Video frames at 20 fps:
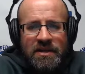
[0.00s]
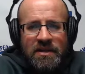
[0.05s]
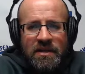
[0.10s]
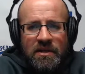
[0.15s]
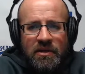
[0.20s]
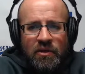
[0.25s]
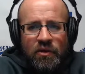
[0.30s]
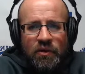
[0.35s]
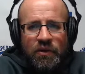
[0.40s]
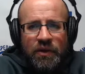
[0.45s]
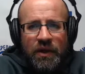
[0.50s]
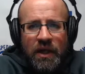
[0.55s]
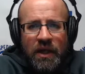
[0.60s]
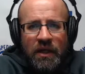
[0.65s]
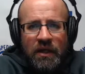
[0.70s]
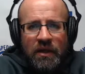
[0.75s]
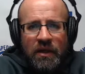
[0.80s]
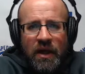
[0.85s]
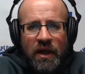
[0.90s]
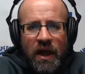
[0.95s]
that you
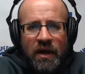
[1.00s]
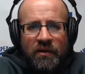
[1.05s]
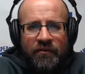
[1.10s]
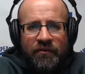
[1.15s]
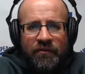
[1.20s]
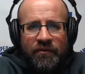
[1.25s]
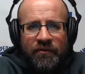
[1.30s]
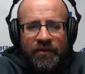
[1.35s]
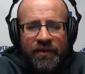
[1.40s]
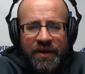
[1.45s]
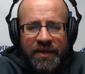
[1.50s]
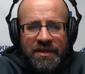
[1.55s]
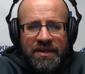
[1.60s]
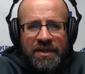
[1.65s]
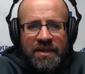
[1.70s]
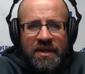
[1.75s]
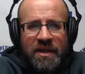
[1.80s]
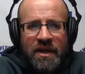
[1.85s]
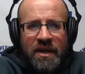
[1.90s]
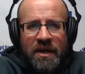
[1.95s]
think kind of
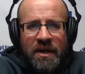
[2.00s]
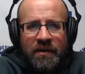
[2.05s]
fits